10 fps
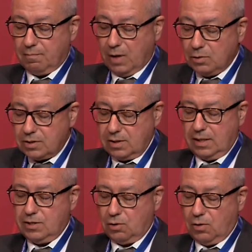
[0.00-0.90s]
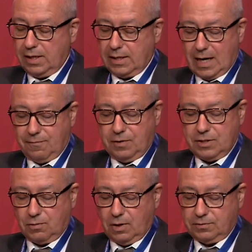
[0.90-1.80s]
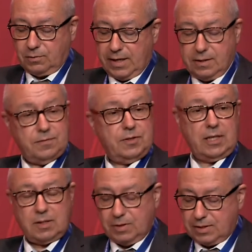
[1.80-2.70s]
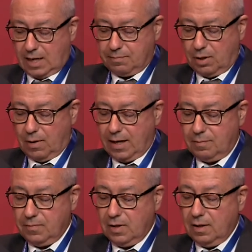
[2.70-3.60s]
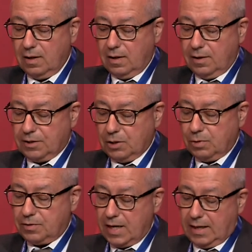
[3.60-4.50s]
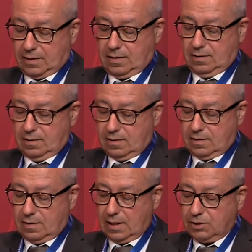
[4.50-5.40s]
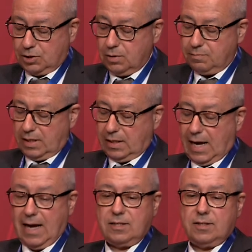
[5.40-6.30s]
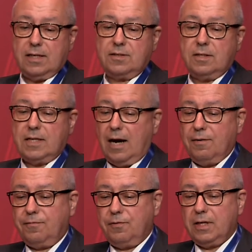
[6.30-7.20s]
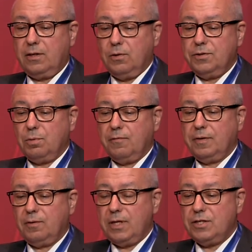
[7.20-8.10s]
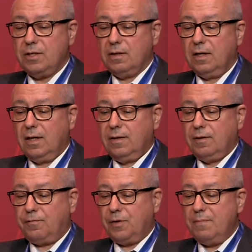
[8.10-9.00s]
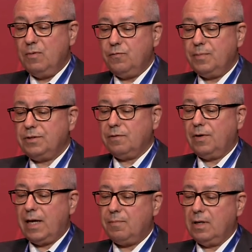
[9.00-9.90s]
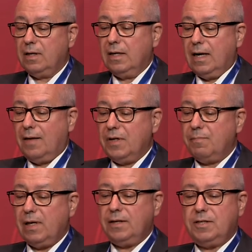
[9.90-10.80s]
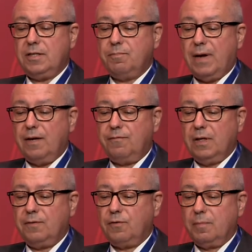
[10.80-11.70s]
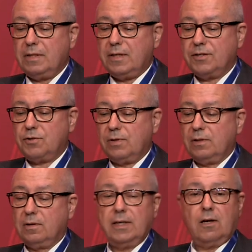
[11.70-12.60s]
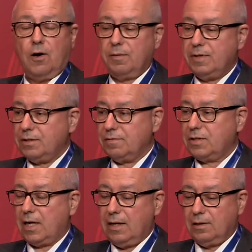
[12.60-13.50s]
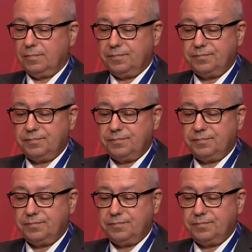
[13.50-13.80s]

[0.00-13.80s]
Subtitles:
mostly enjoying an average growth rate of 6% per annum, you would think there should be access to tariff-free goods within the region, the free movement of labor, and the ability to benefit from industrial economies of scale.